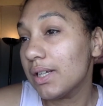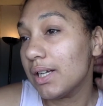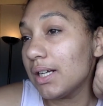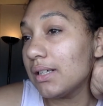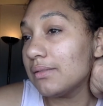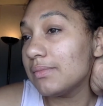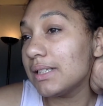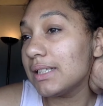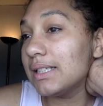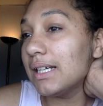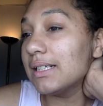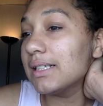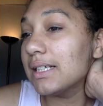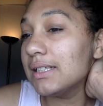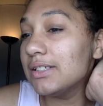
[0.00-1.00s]
uh, the
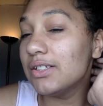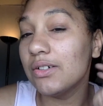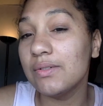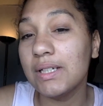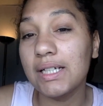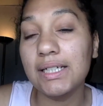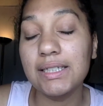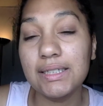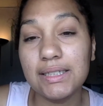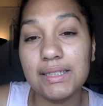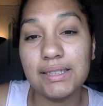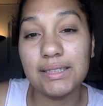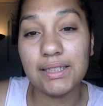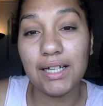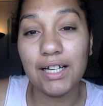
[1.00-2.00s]
Dunkin' Donuts
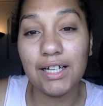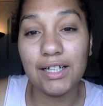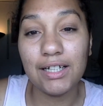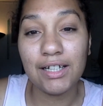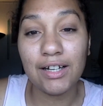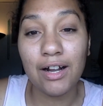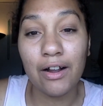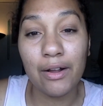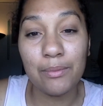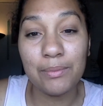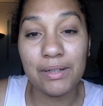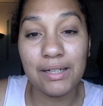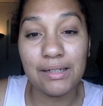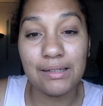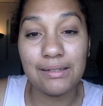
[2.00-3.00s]
uh,
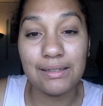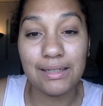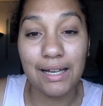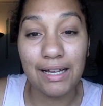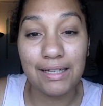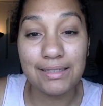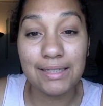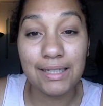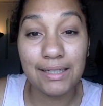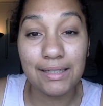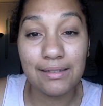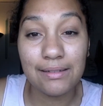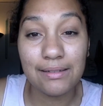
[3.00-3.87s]
caramel latte,